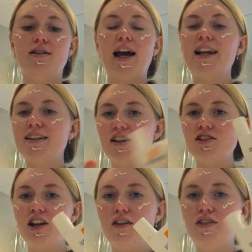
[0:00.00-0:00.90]
And it's
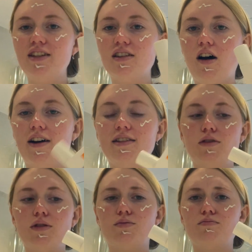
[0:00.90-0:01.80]
such a lovely size,
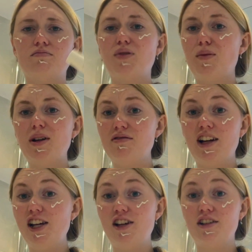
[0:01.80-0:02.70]
so it's Probably
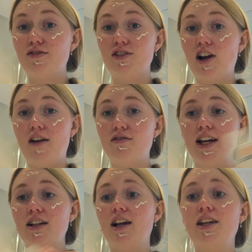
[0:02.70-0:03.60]
really good for
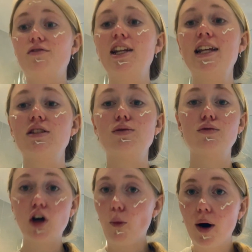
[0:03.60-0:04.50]
travelling, like if you need to sort
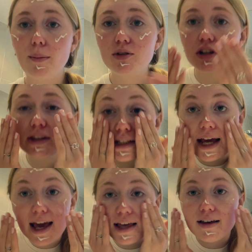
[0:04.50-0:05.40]
of top up during the
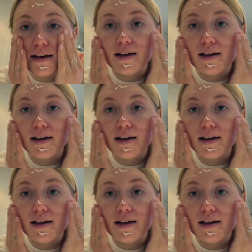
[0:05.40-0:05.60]
day.